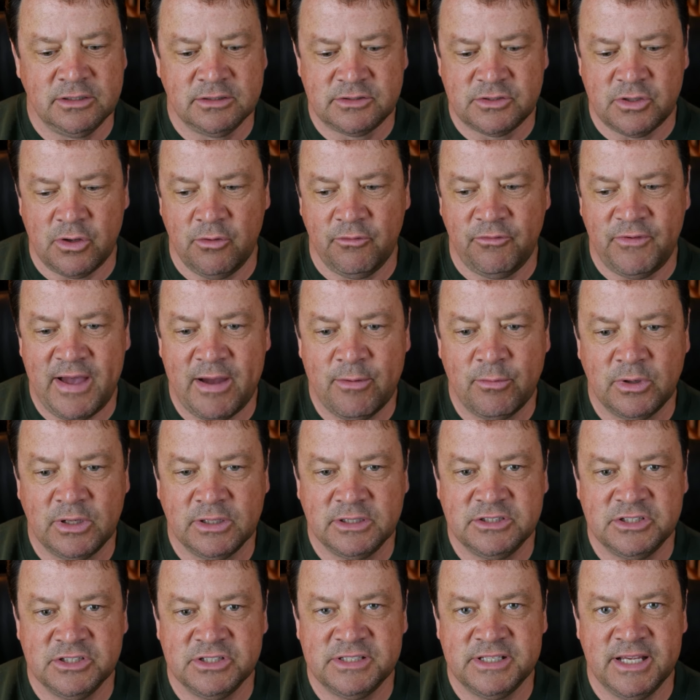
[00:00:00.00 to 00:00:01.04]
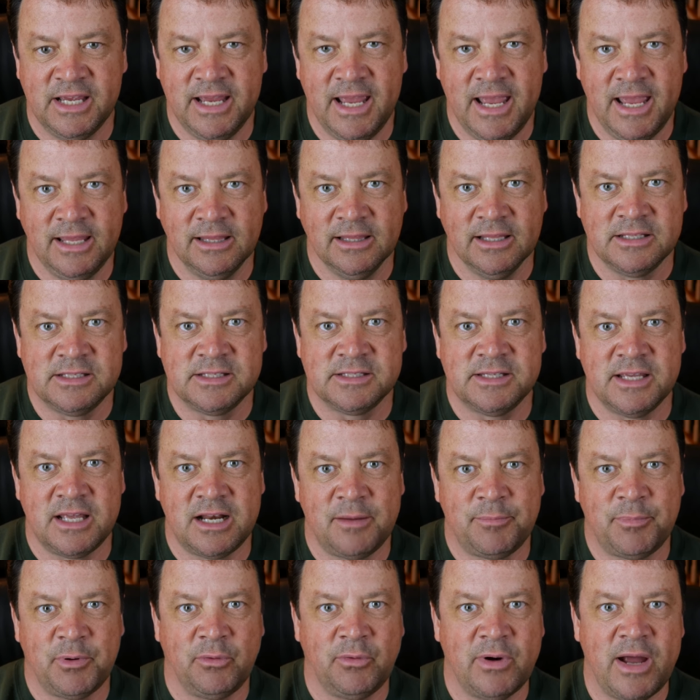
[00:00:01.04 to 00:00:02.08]
So if I were to just say, "Hey, let's set
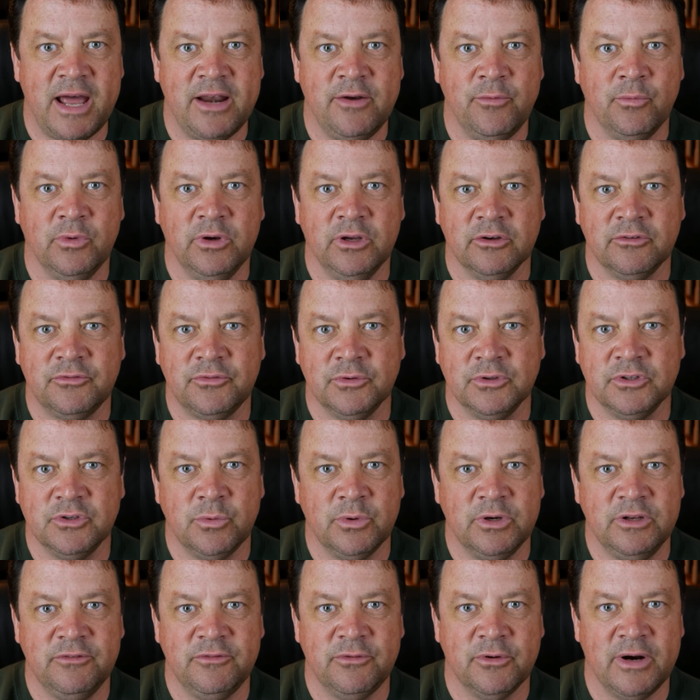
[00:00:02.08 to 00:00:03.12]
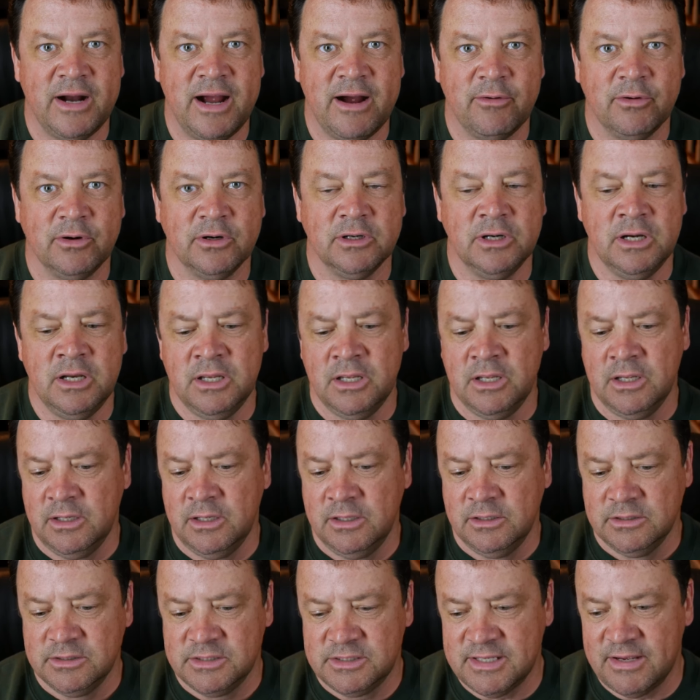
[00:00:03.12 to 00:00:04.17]
up a rod and reel for 24-hour,
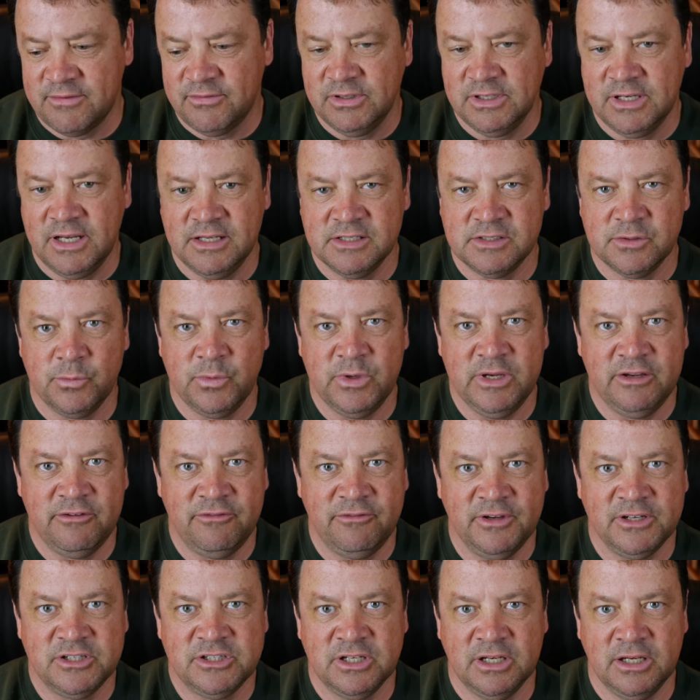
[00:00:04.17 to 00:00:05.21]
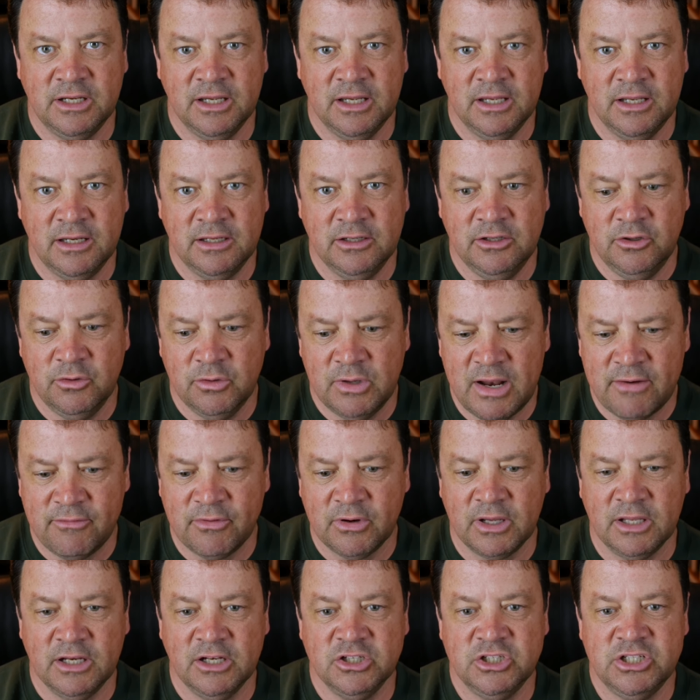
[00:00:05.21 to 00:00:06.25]
seven days a week fishing," and you're
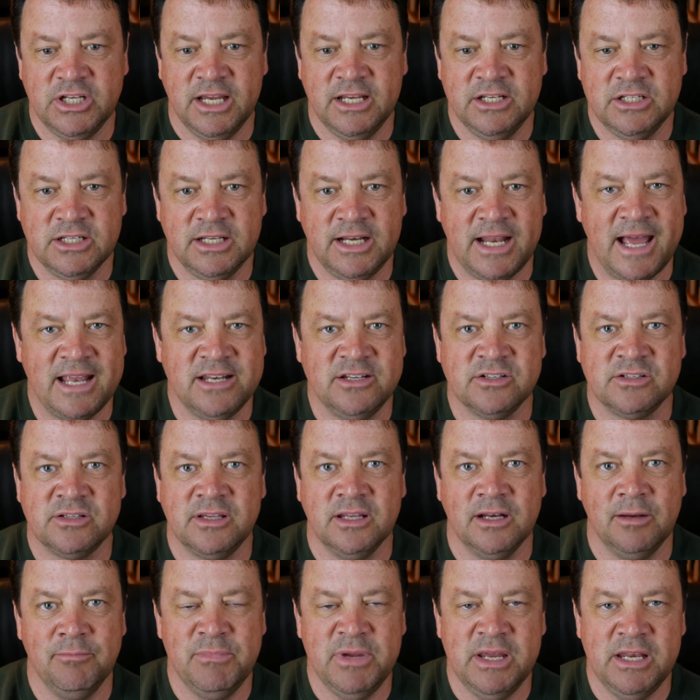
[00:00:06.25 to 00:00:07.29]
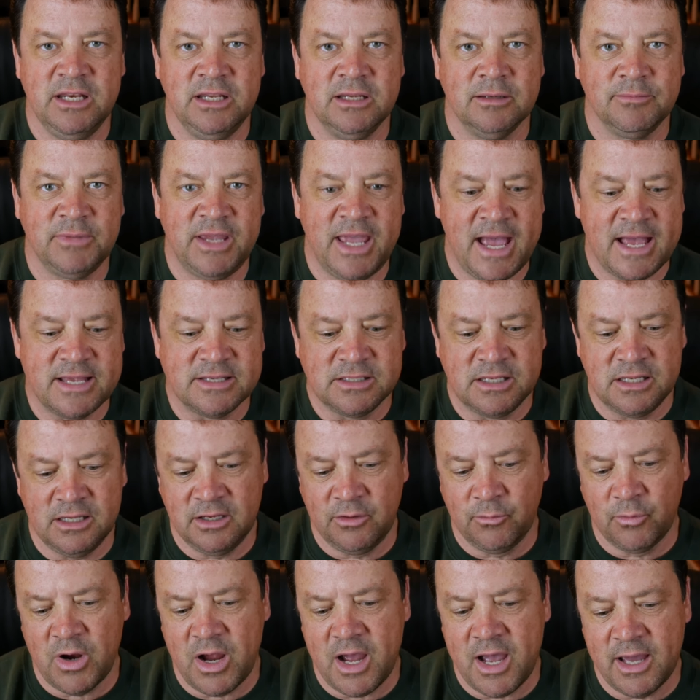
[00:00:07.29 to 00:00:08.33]
never going to change it, I'd just get a medium
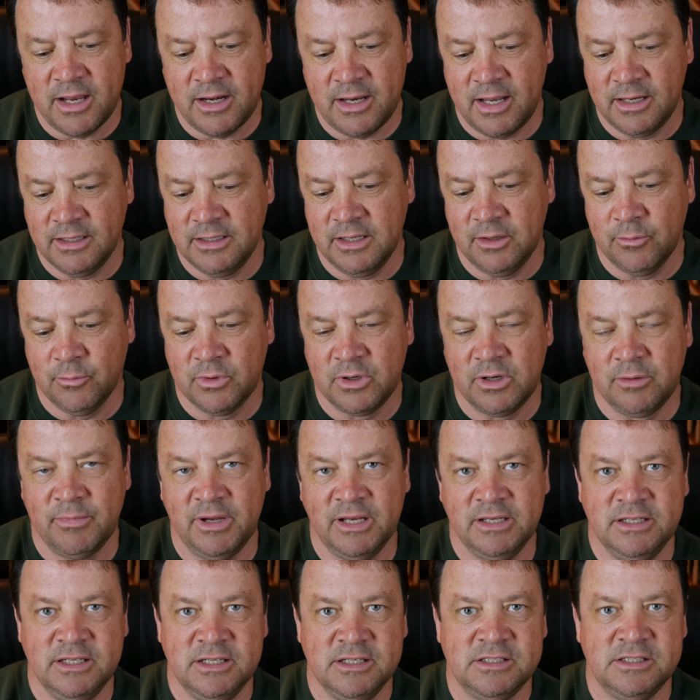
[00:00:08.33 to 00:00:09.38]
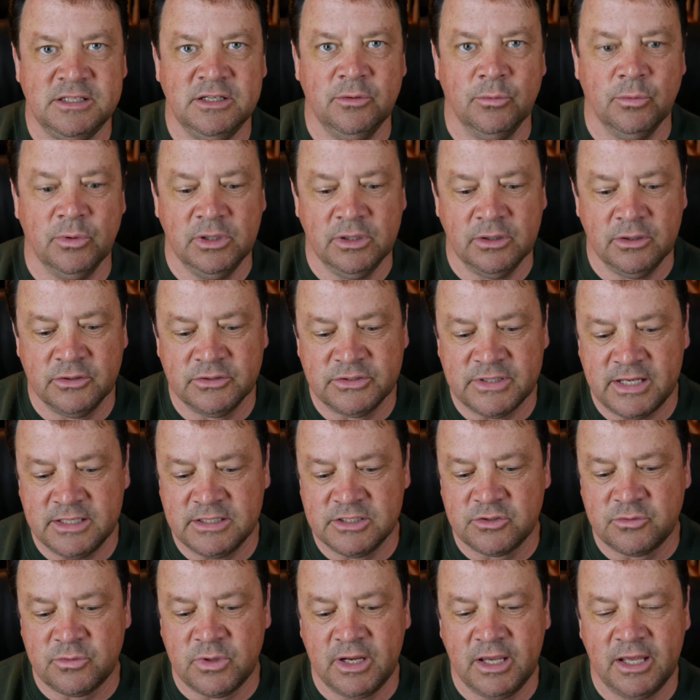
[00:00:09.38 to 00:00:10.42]
KastKing rod. I'd get one of my DC reels. I'd
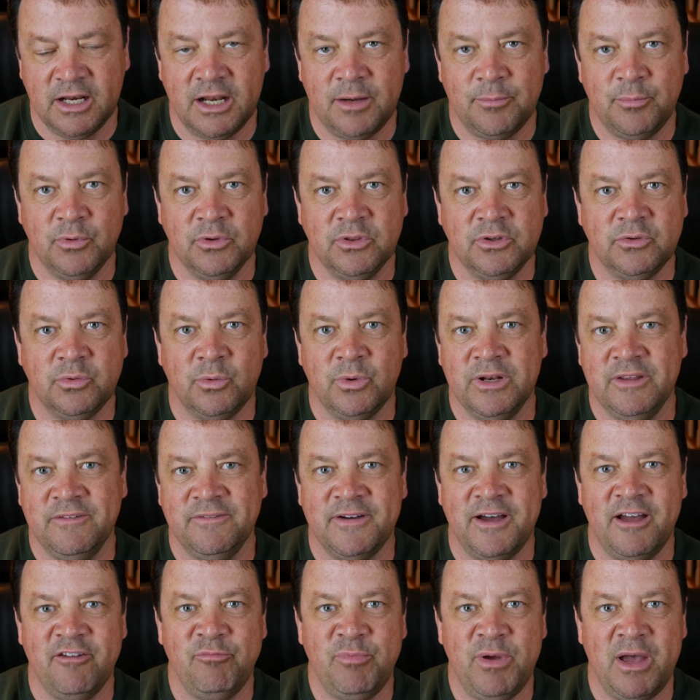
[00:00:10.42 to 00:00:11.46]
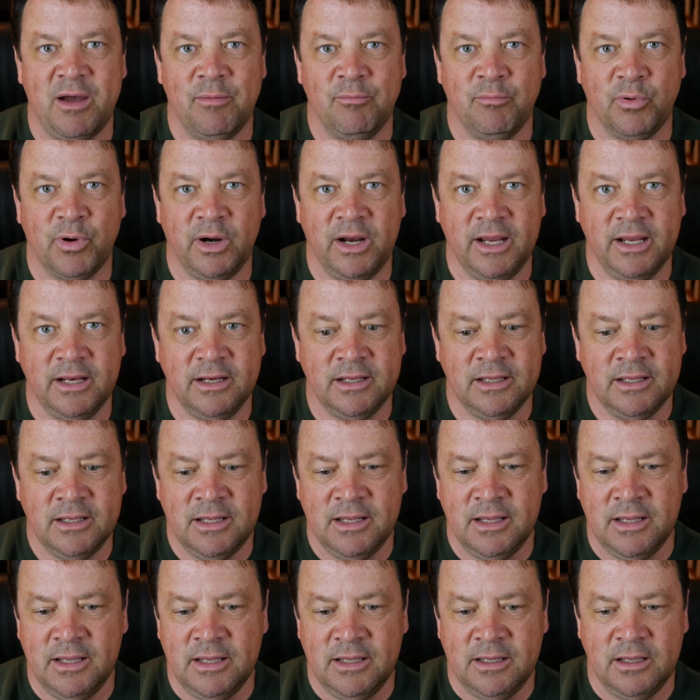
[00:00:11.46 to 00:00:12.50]
string it up with 25-pound braid,
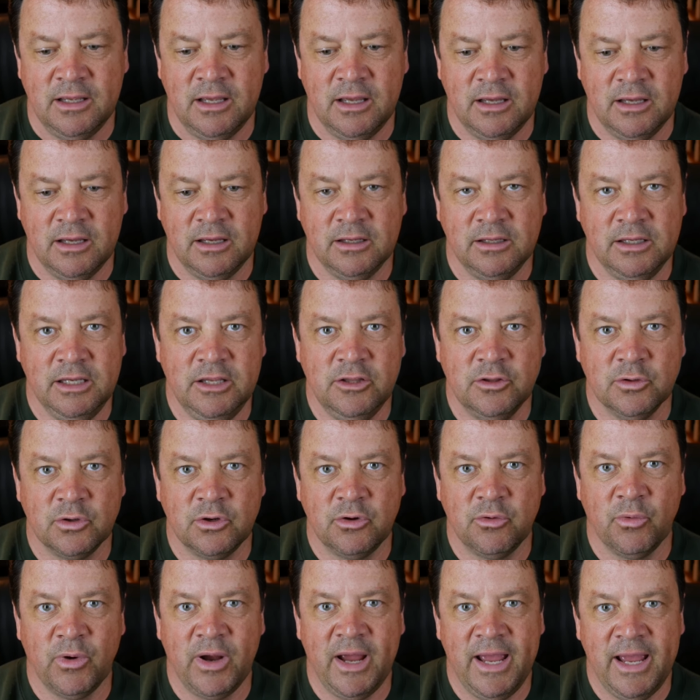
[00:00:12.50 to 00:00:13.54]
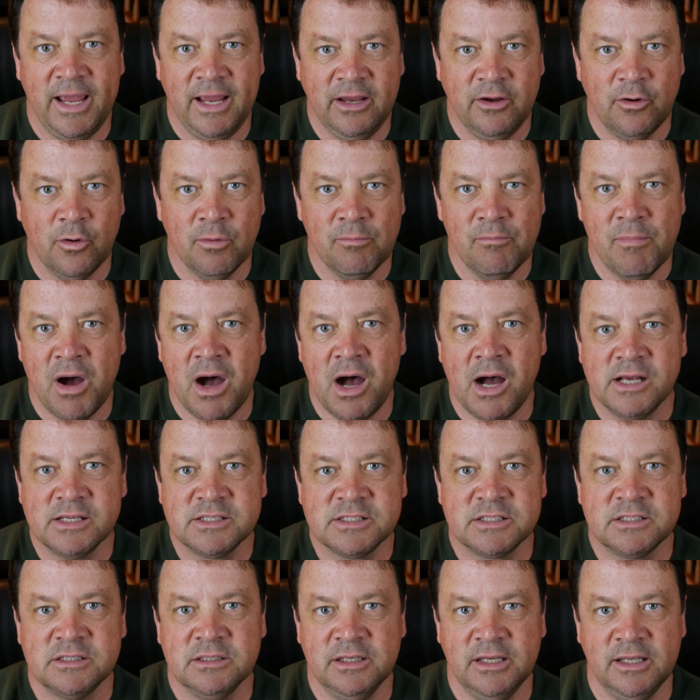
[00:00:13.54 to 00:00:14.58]
uh, either gray or
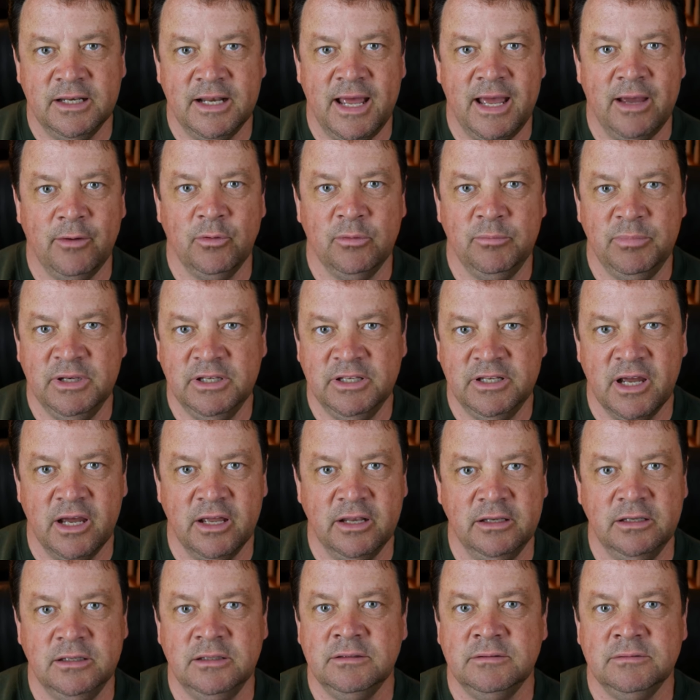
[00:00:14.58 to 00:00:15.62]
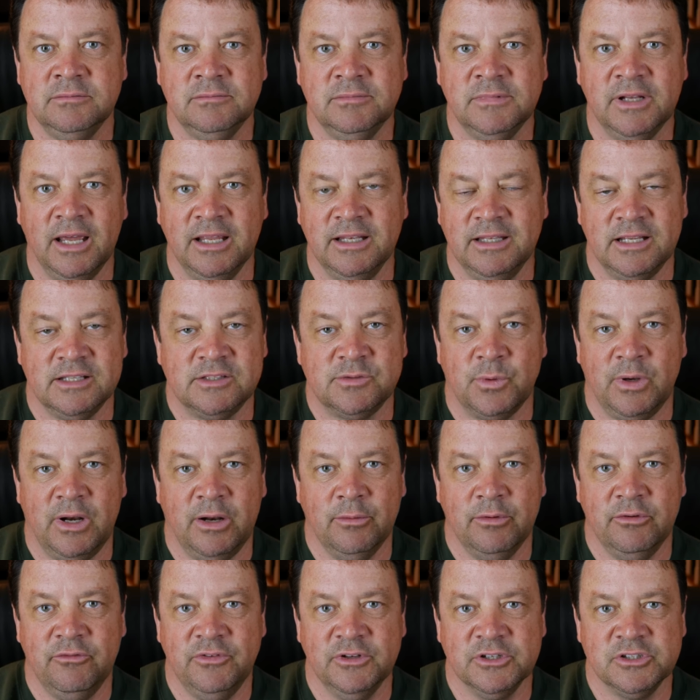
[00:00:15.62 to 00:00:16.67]
moss, and I would be done. I, that's what I
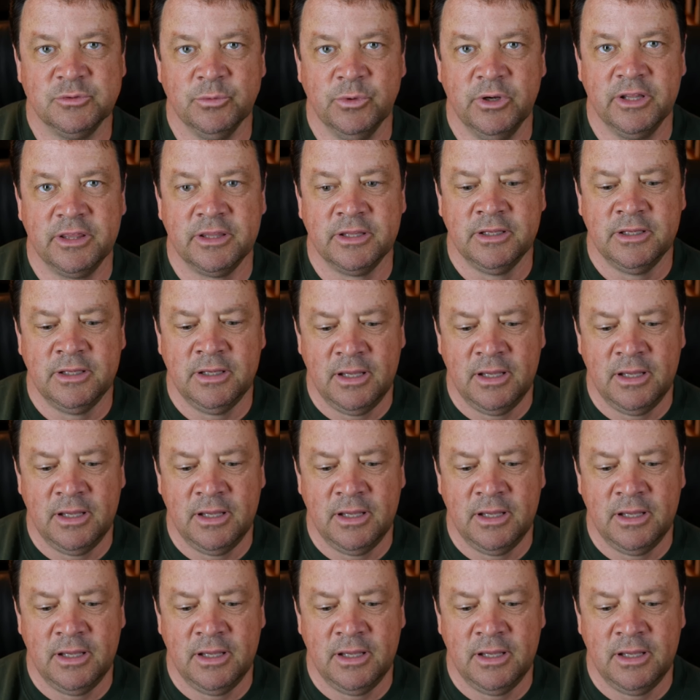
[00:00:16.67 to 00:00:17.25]
would fish with.